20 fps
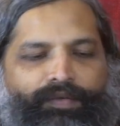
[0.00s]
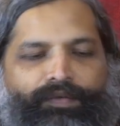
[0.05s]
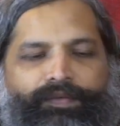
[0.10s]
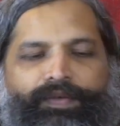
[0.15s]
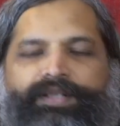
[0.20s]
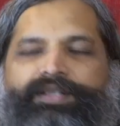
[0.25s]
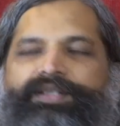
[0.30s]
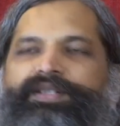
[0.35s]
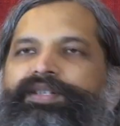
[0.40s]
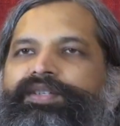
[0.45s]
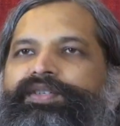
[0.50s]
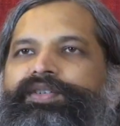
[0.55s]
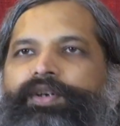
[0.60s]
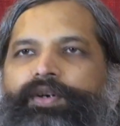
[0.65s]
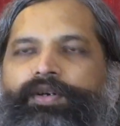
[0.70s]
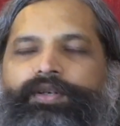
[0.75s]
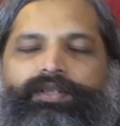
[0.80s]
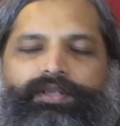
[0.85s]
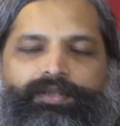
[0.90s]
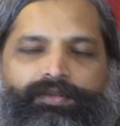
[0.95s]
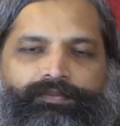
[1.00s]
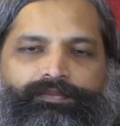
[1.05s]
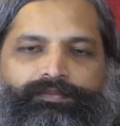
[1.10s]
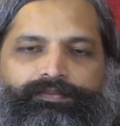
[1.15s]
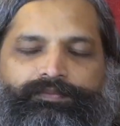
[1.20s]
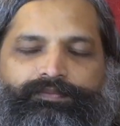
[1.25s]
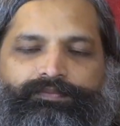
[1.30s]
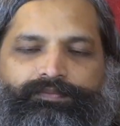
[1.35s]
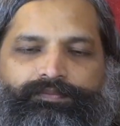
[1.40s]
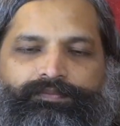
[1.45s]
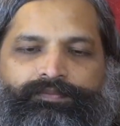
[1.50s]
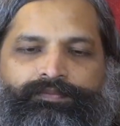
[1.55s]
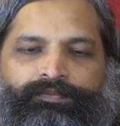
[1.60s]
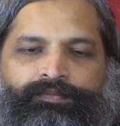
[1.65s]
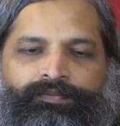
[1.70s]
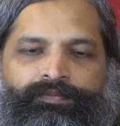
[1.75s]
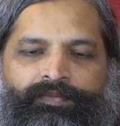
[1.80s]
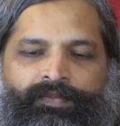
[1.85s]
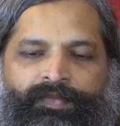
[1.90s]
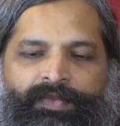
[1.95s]
First, strong,
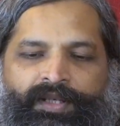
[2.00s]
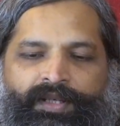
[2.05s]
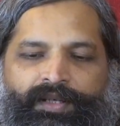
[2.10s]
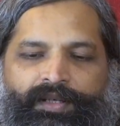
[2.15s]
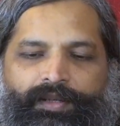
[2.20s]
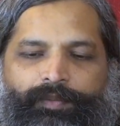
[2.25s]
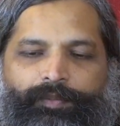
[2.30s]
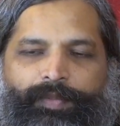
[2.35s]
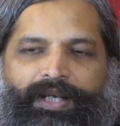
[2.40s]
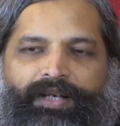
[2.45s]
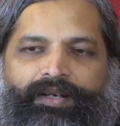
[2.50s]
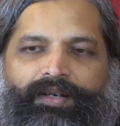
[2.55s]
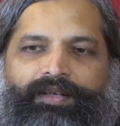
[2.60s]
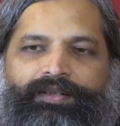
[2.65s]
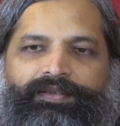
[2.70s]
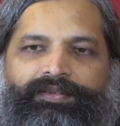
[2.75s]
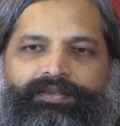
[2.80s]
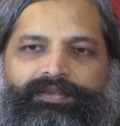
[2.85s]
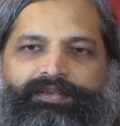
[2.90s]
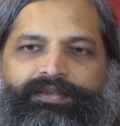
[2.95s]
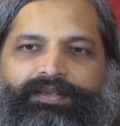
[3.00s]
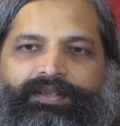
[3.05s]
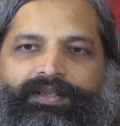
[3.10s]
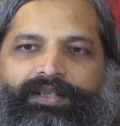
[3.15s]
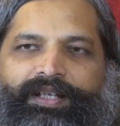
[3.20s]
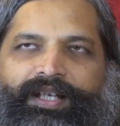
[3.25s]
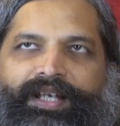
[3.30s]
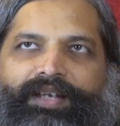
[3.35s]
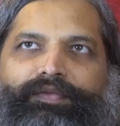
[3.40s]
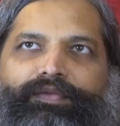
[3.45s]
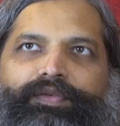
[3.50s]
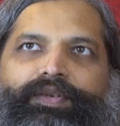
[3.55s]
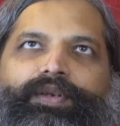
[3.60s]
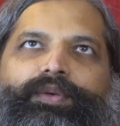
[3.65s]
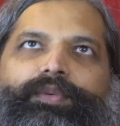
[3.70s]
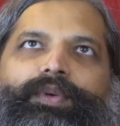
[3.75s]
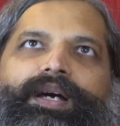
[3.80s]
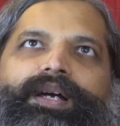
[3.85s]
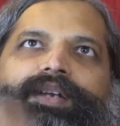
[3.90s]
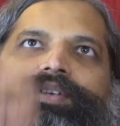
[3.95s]
because if
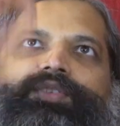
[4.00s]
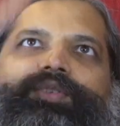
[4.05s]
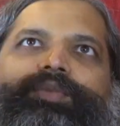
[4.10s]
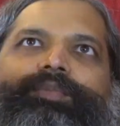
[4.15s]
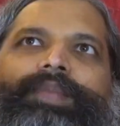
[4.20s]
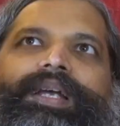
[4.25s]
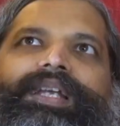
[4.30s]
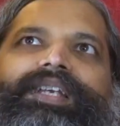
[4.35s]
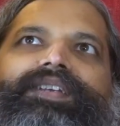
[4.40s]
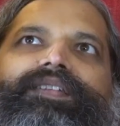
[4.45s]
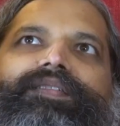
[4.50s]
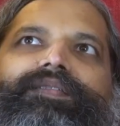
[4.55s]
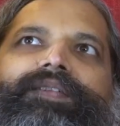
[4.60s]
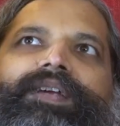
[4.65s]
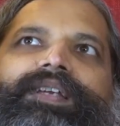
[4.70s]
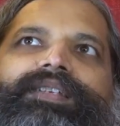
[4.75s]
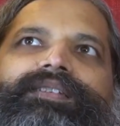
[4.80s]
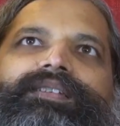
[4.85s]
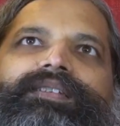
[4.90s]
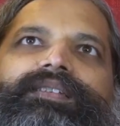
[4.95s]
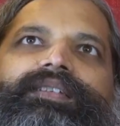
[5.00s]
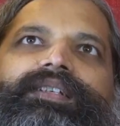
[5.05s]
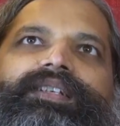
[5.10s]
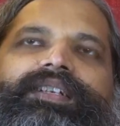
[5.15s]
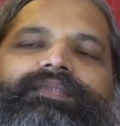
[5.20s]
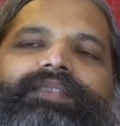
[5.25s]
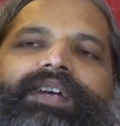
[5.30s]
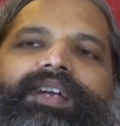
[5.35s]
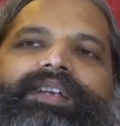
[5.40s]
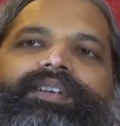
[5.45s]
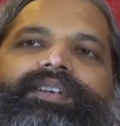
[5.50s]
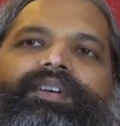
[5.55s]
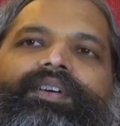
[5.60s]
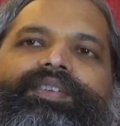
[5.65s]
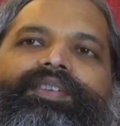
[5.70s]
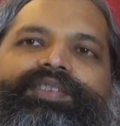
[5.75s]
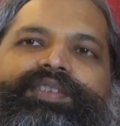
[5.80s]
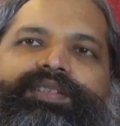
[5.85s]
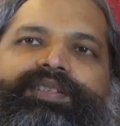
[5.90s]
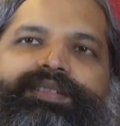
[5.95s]
you are to manifest the divine
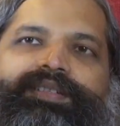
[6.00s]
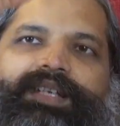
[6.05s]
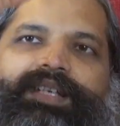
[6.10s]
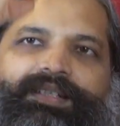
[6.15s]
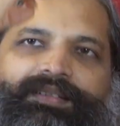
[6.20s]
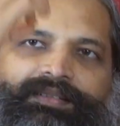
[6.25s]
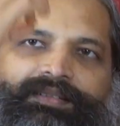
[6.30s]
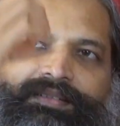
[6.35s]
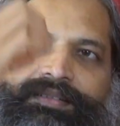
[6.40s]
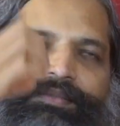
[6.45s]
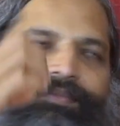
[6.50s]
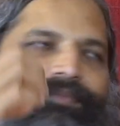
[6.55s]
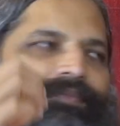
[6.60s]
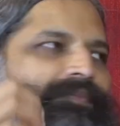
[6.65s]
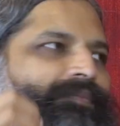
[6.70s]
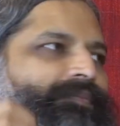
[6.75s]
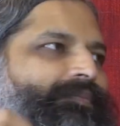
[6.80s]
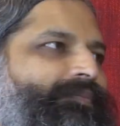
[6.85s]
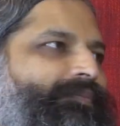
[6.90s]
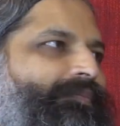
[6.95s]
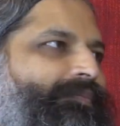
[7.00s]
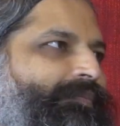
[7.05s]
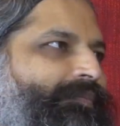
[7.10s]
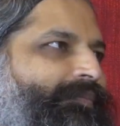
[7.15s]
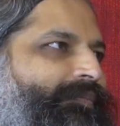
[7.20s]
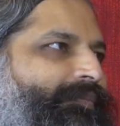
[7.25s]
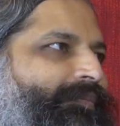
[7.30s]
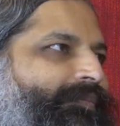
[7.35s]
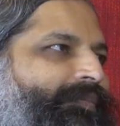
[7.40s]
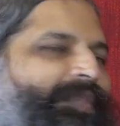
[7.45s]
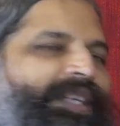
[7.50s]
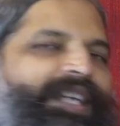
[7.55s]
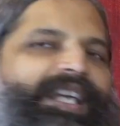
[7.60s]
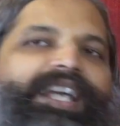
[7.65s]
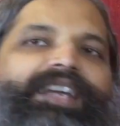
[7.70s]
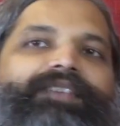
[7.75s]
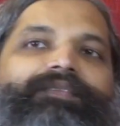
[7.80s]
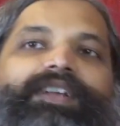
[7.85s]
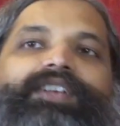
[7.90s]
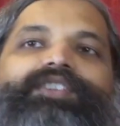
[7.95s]
consciousness
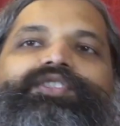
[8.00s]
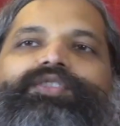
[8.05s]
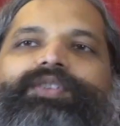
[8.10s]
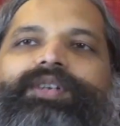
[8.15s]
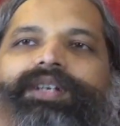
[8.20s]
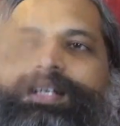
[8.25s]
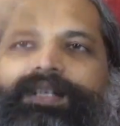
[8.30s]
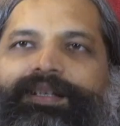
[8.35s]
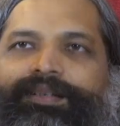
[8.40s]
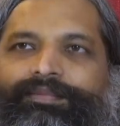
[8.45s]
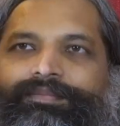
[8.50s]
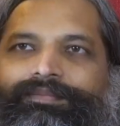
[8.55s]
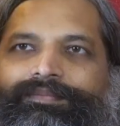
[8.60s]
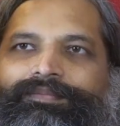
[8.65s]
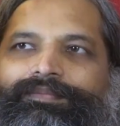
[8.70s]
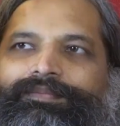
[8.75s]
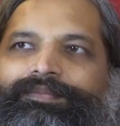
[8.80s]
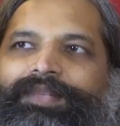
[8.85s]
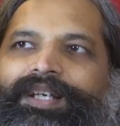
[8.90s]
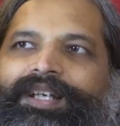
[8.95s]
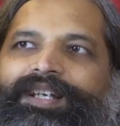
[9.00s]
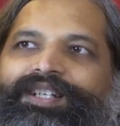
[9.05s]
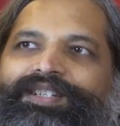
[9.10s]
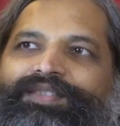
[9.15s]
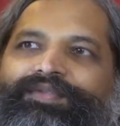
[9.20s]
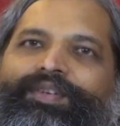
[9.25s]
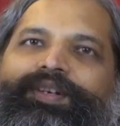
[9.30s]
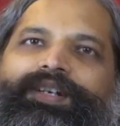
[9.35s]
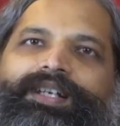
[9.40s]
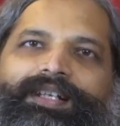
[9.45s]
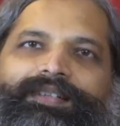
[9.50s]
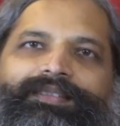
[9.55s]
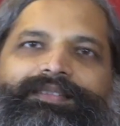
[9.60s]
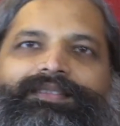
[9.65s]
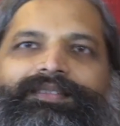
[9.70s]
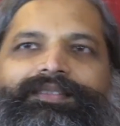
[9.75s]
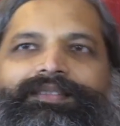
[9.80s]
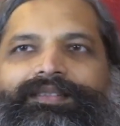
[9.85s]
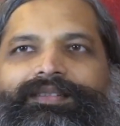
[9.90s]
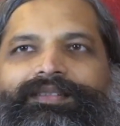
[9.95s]
eventually in its
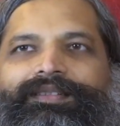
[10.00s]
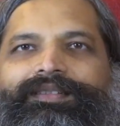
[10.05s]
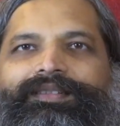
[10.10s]
fullness,